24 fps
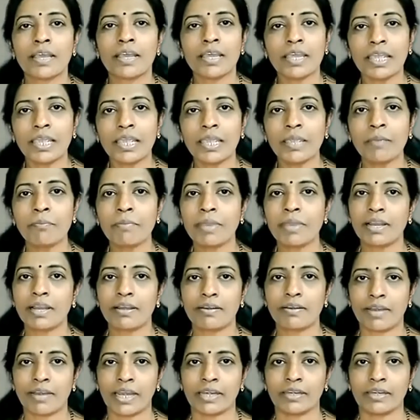Email
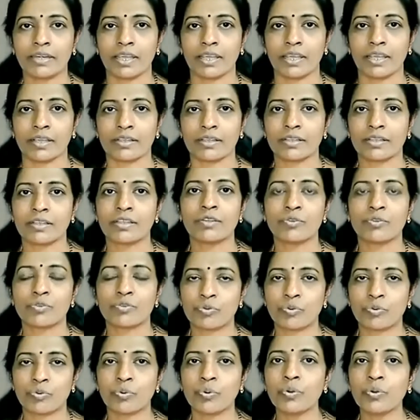writing.
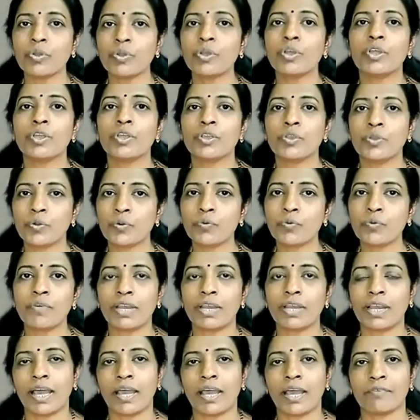So you will
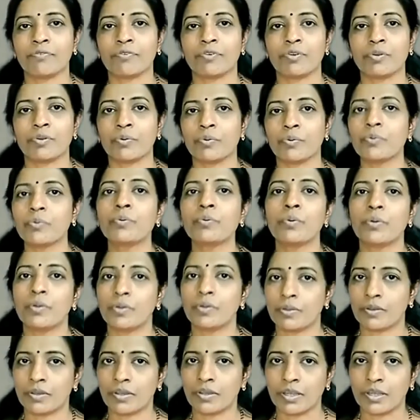have to
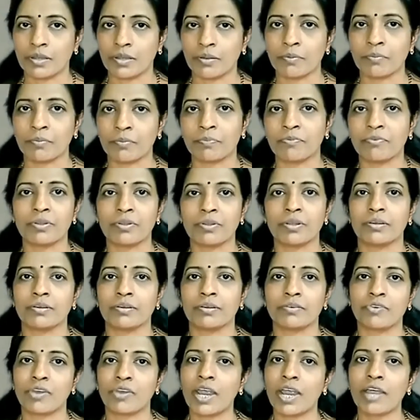
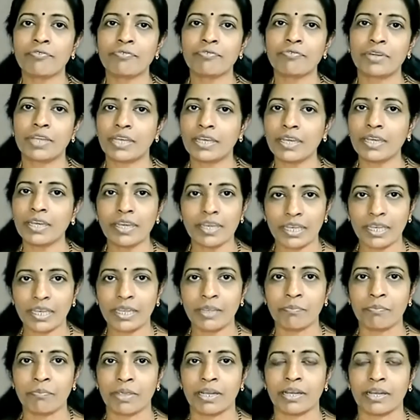draft an
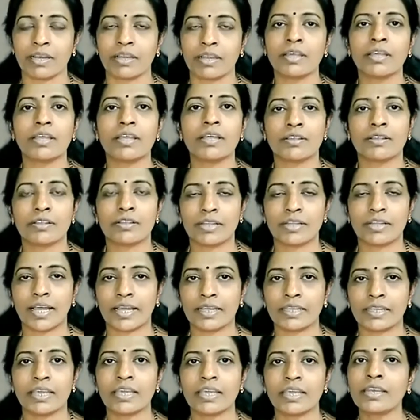email.
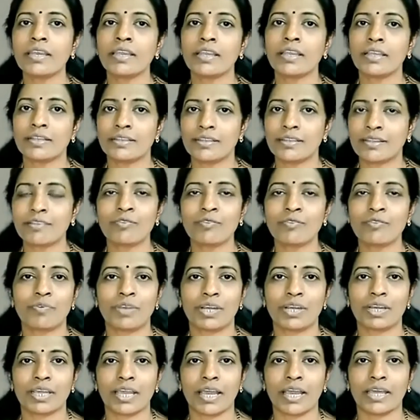Again, this will
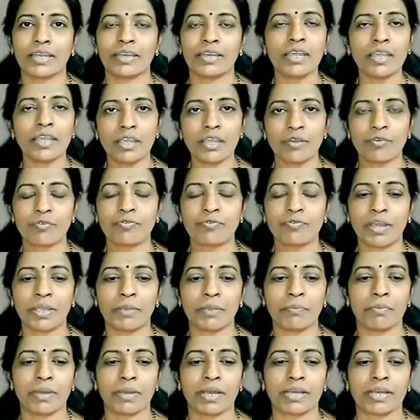carry 5
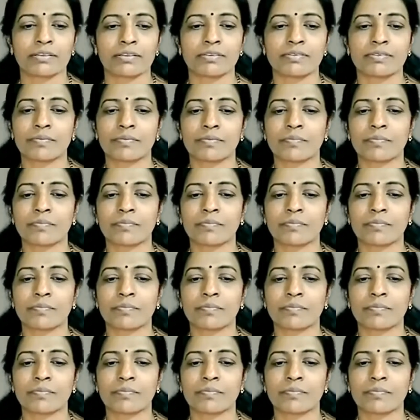marks.